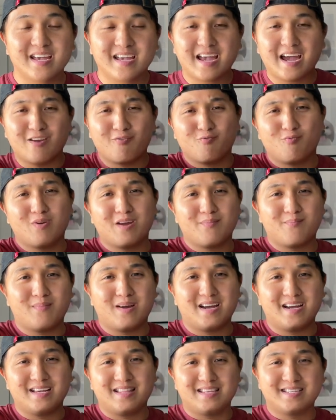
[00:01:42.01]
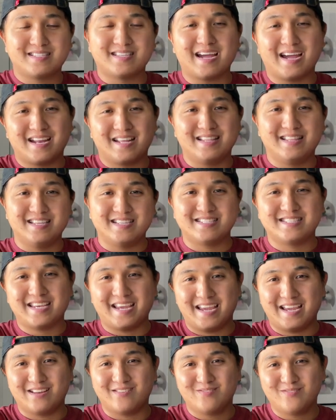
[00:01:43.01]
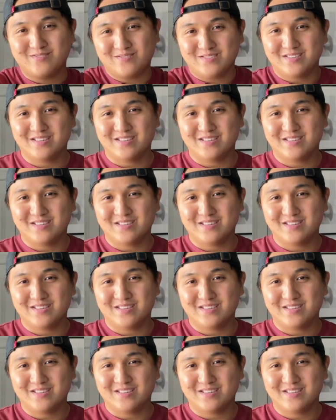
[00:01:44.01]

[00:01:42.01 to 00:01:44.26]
gotta wrap my other side of this channel